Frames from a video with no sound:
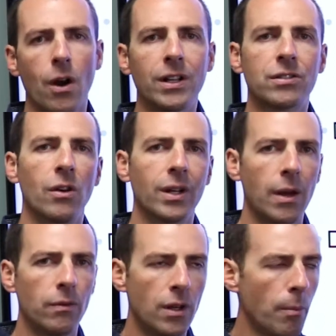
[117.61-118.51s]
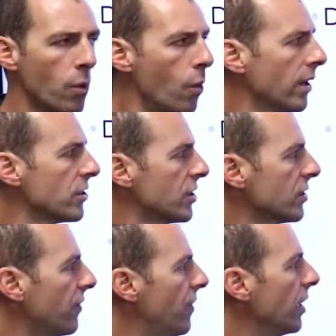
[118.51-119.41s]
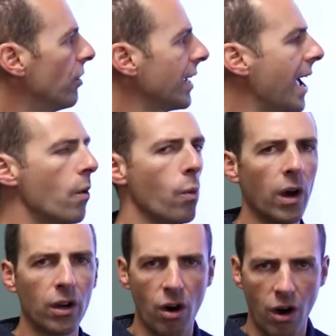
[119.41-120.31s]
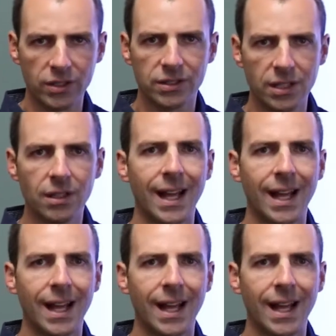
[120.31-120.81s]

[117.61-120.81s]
All right, so again, number one is just figuring out what caused it.